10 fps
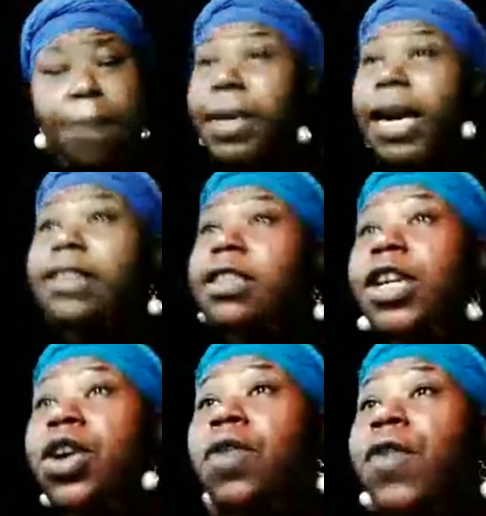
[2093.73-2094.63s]
Because the
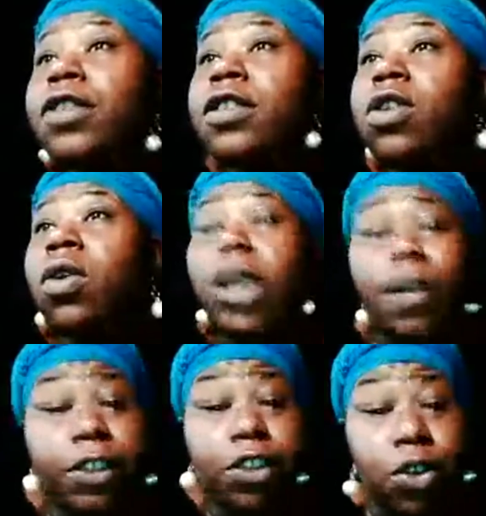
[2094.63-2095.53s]
universe is going to
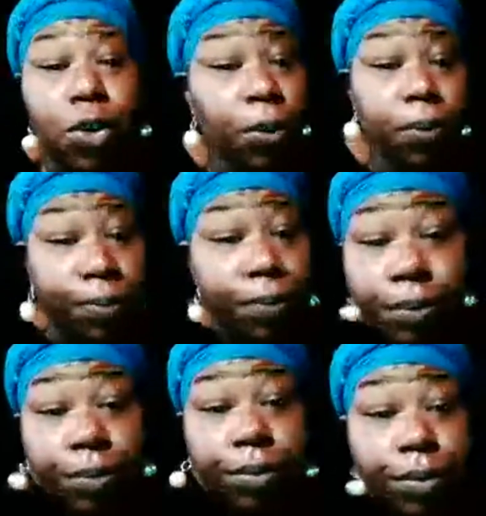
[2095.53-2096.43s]
give it to you.
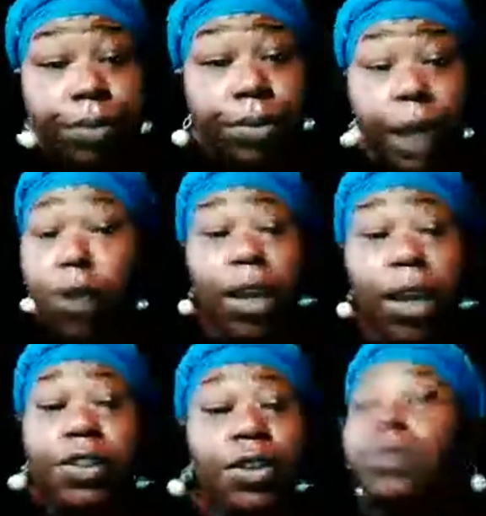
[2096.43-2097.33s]
They're going to
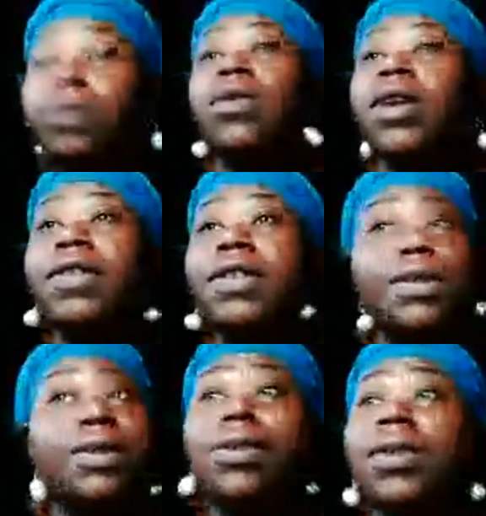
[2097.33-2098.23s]
give it to you. It's going to give it to
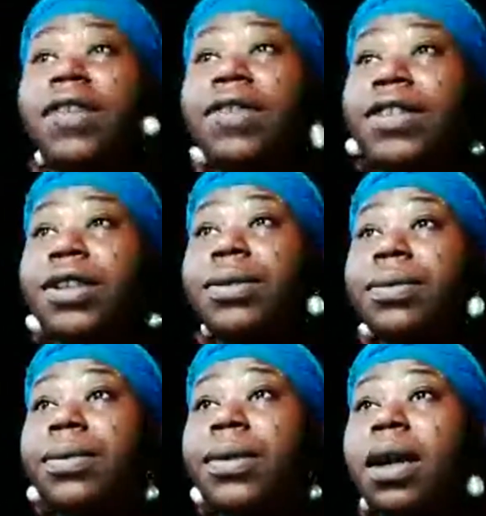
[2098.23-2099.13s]
you. It's going to give it to you.
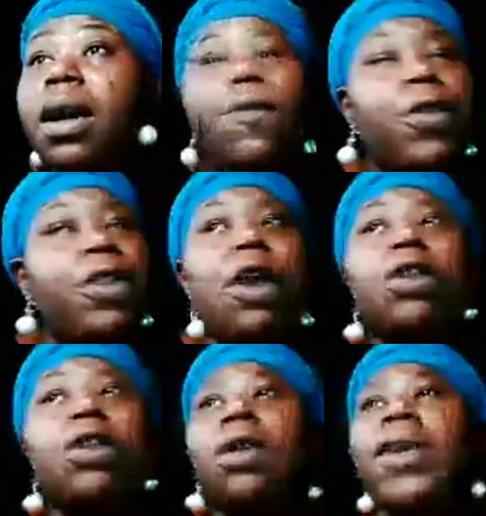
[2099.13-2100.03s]
For
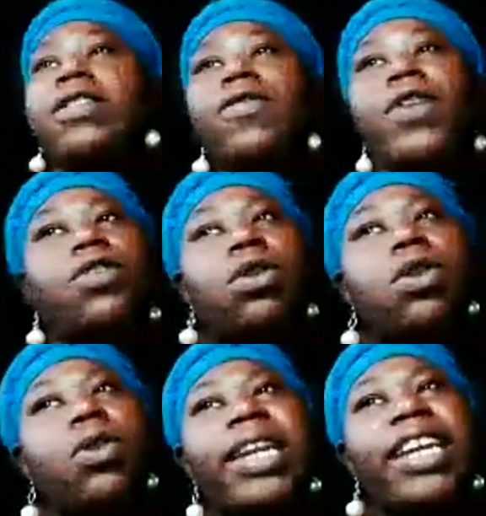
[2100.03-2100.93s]
those of the rest of us who are
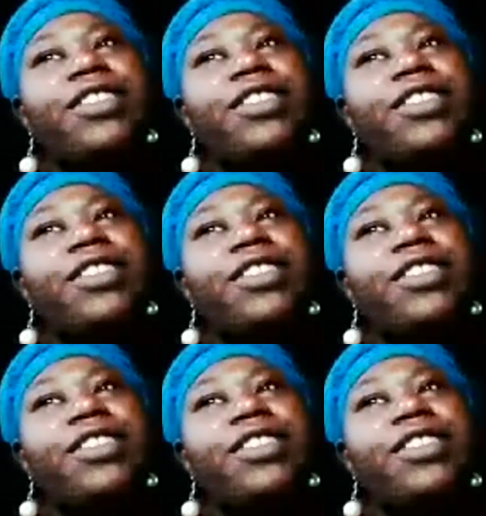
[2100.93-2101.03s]
looking at